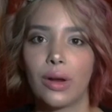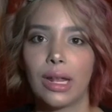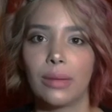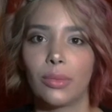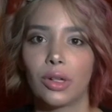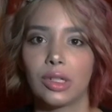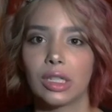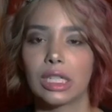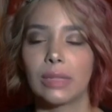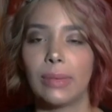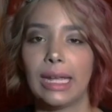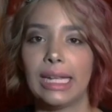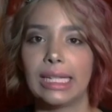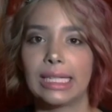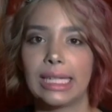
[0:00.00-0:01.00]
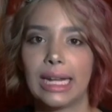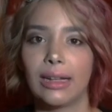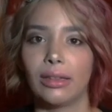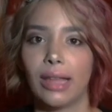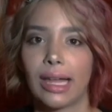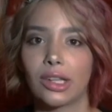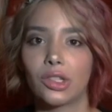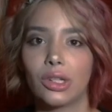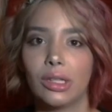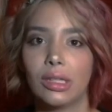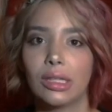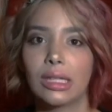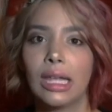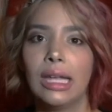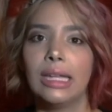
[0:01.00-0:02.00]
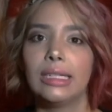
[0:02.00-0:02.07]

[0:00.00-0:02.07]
and participate in state elections,